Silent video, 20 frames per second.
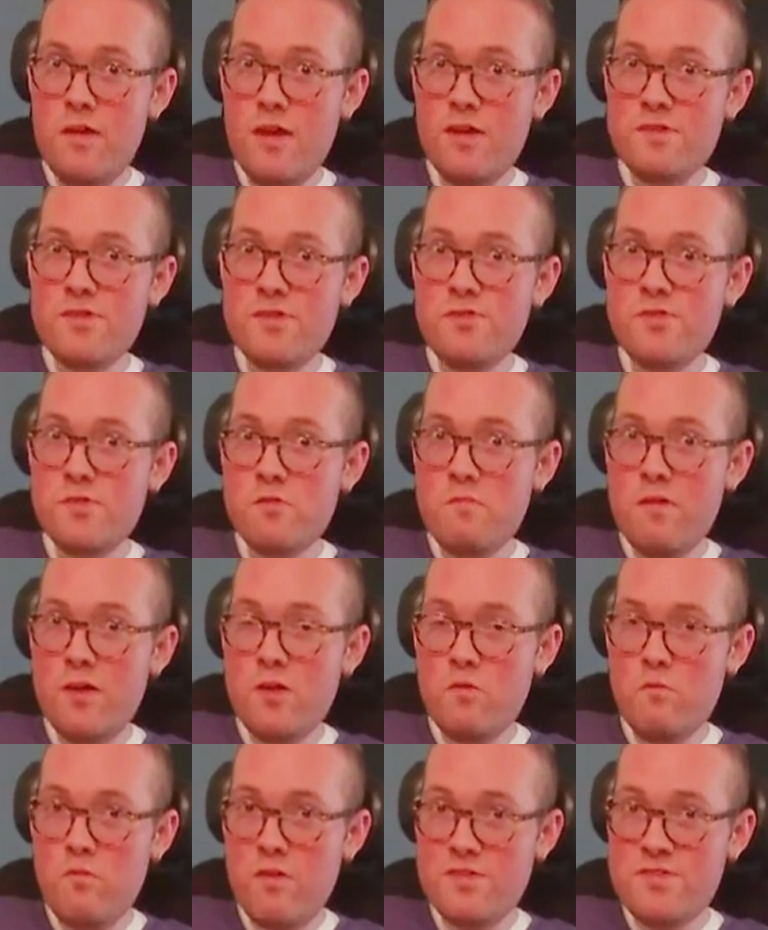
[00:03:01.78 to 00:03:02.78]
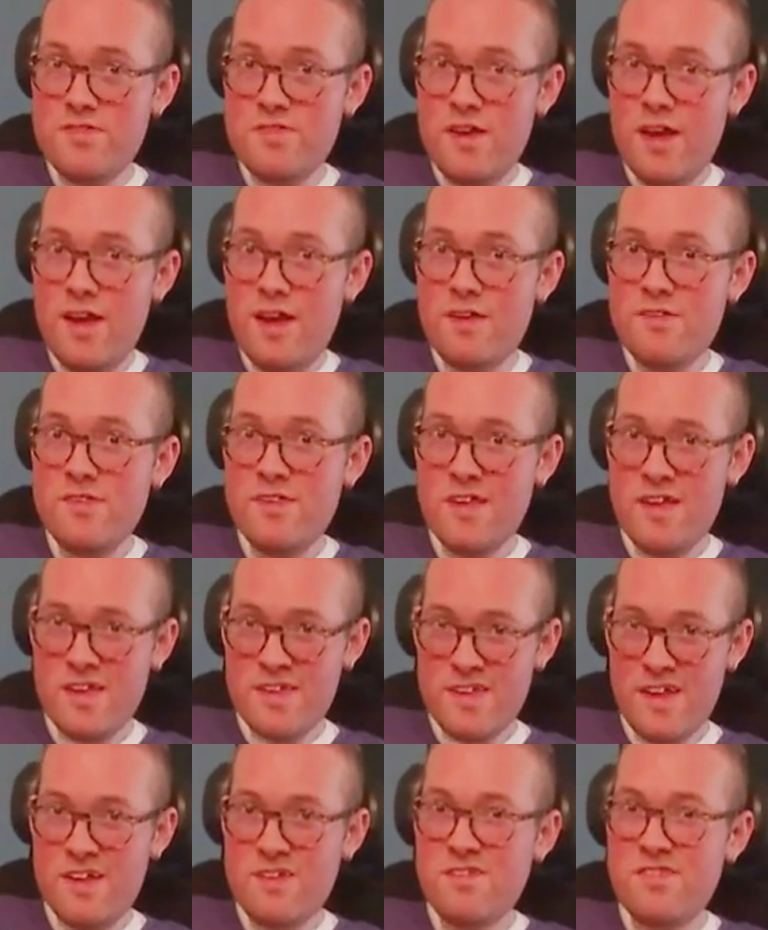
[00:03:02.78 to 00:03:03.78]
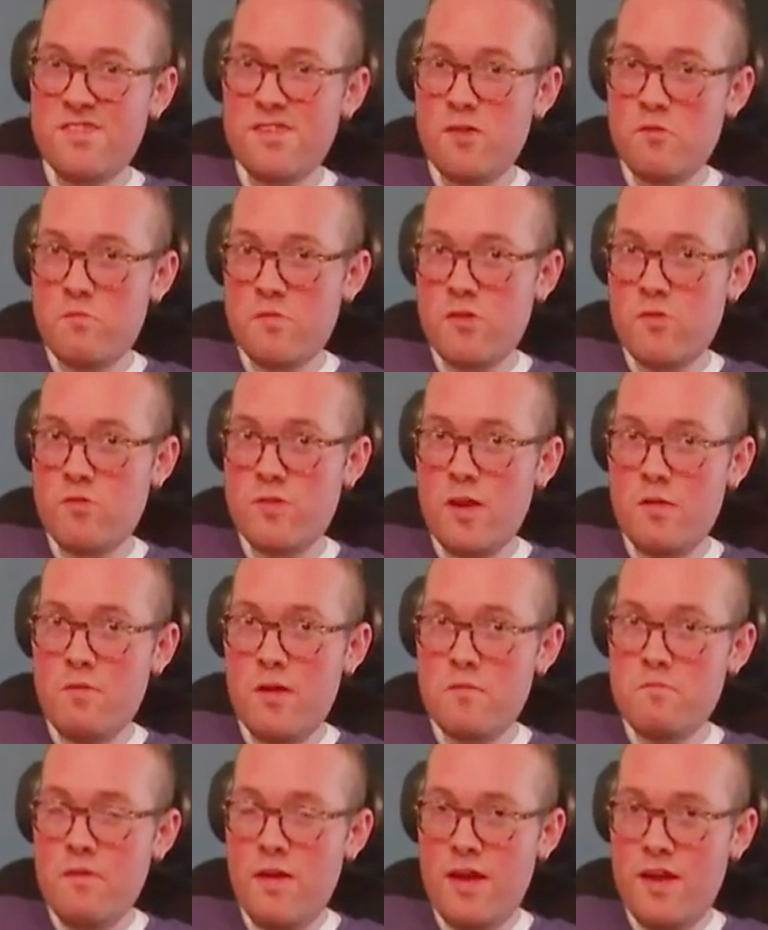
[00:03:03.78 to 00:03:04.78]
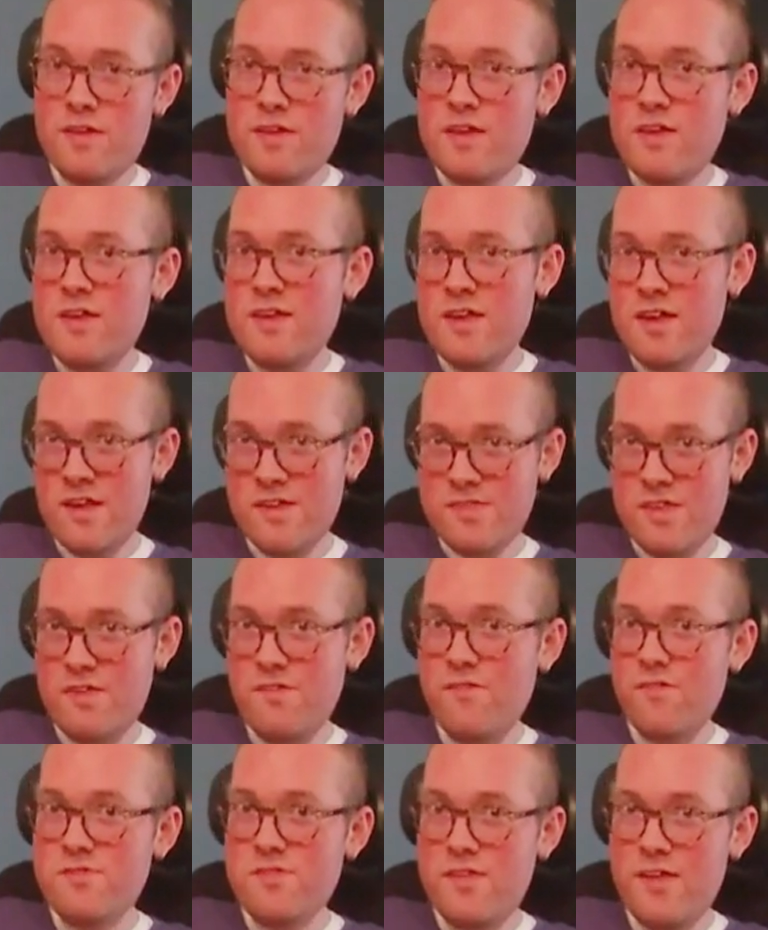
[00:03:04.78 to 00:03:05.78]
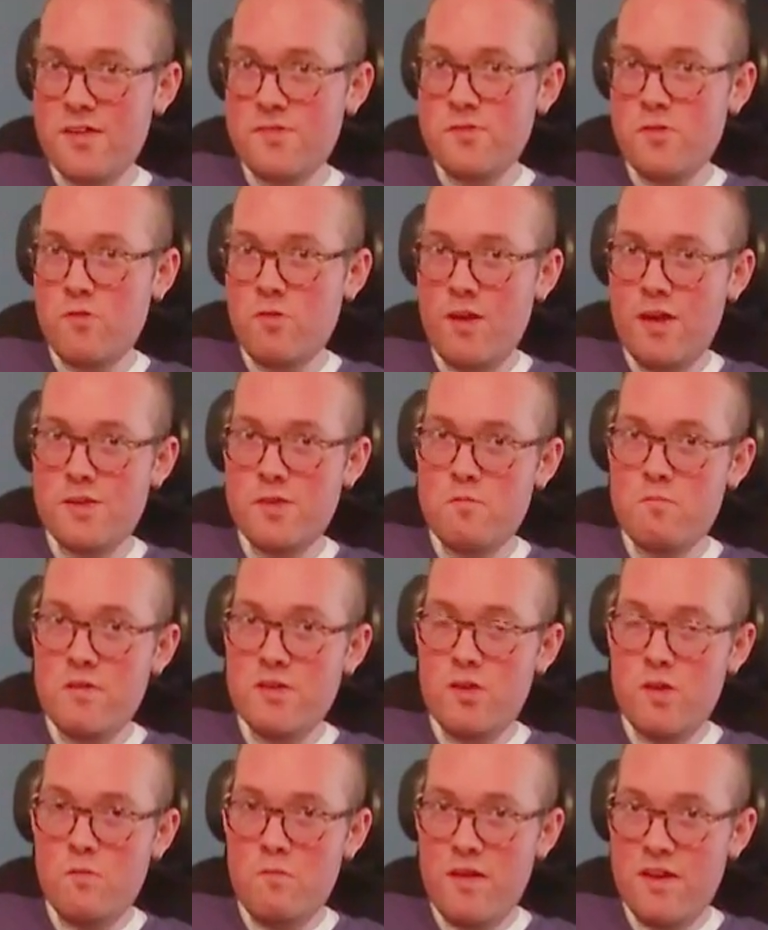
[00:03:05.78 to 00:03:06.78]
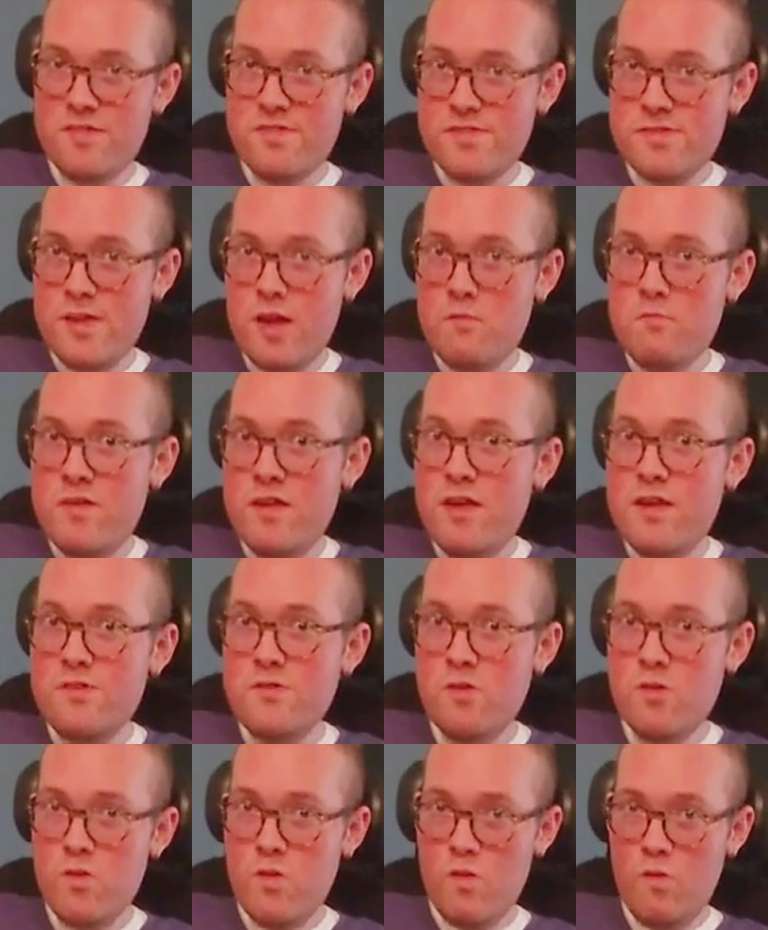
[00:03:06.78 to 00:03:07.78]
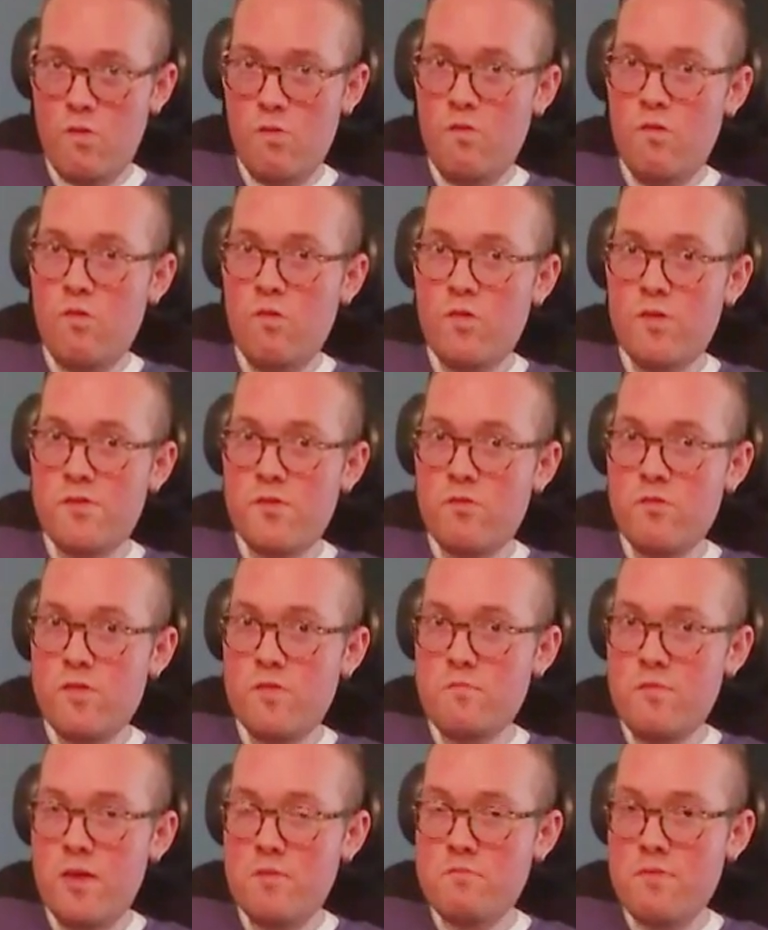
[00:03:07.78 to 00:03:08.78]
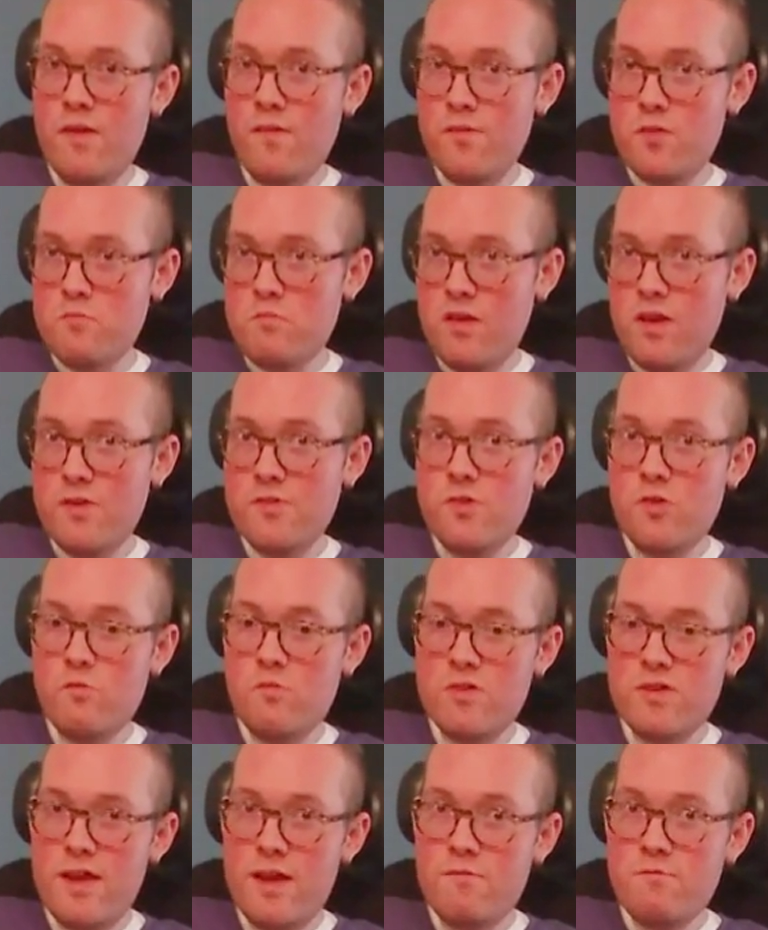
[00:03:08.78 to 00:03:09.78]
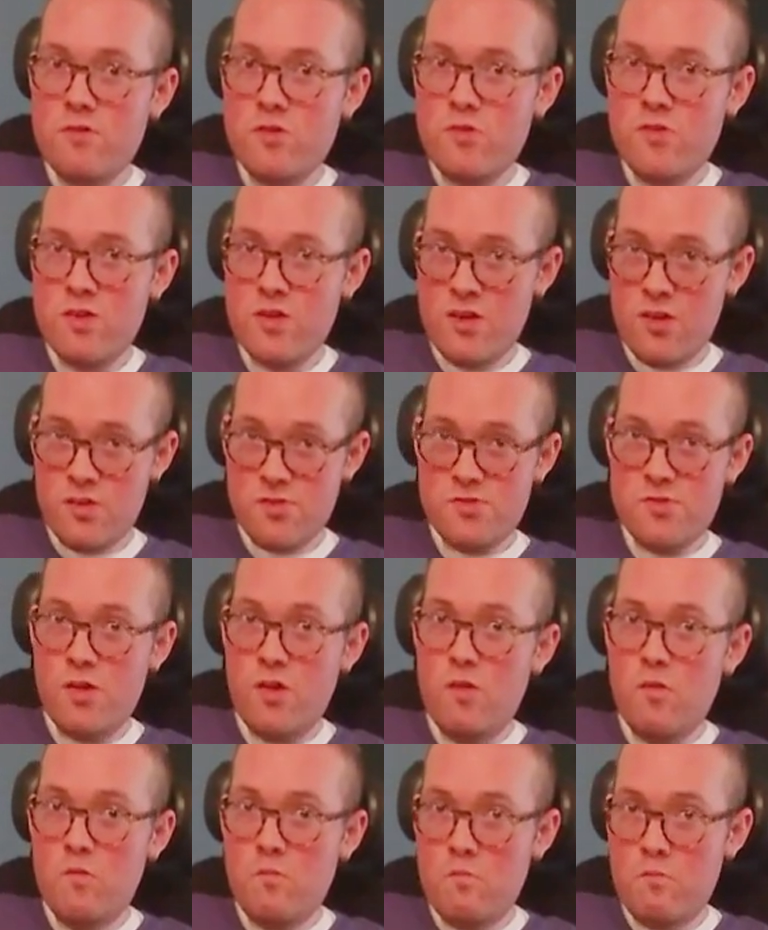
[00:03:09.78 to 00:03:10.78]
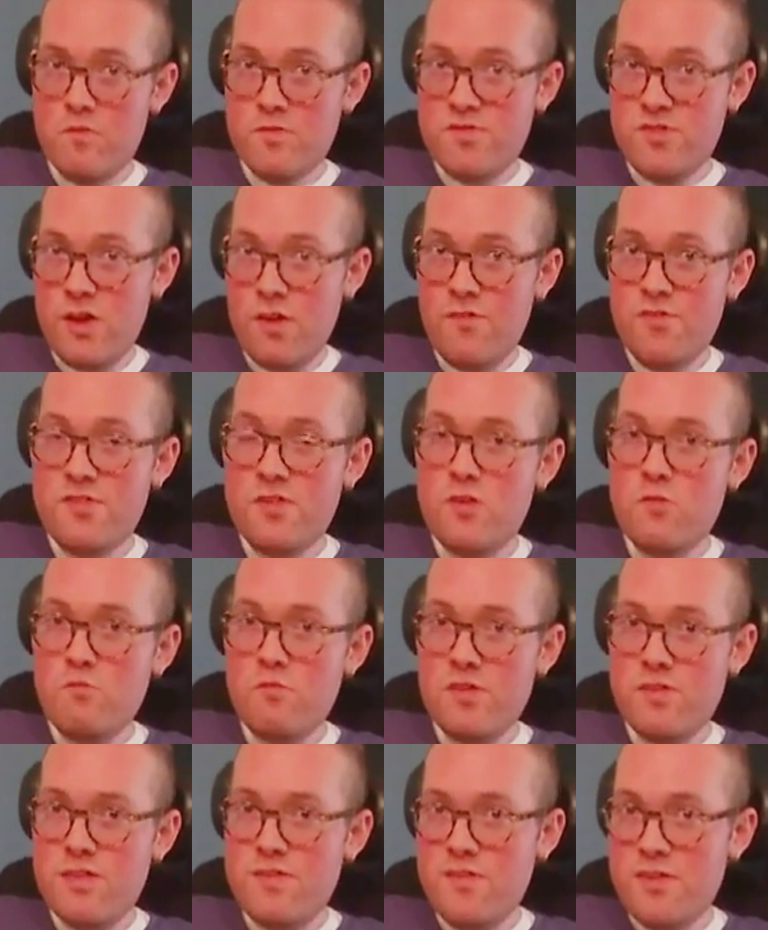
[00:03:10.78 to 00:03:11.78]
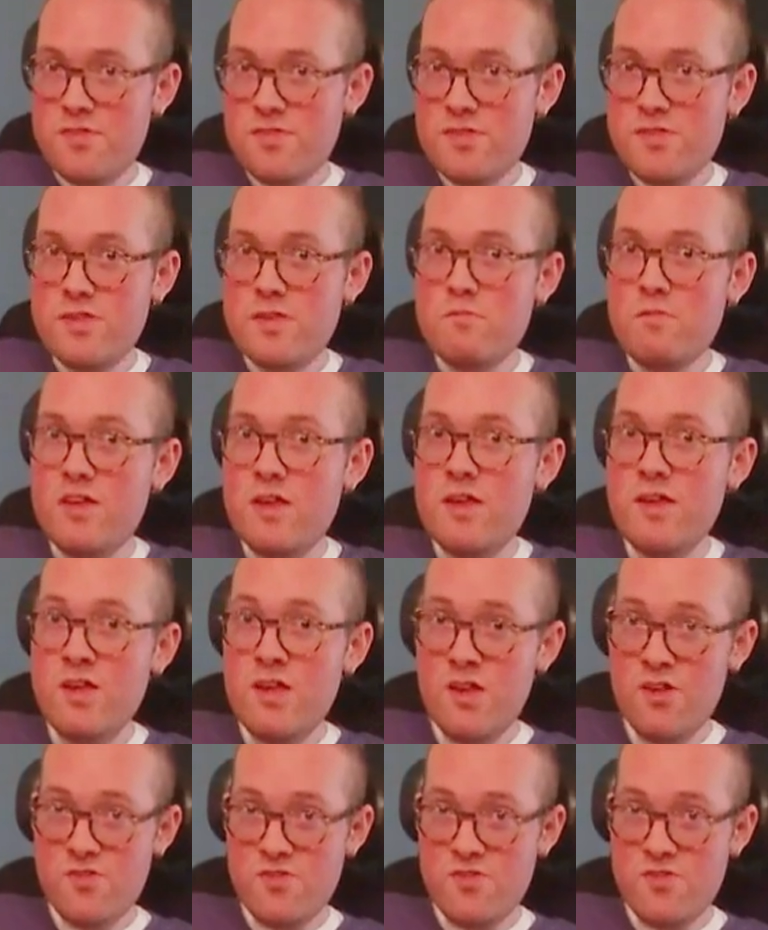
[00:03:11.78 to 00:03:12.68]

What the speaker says: pockets, no matter what size, kind of sit weird on my body. They look like they're in the middle of my stomach, or they're in my belly button, or whatever. So Chelsea really listens to me.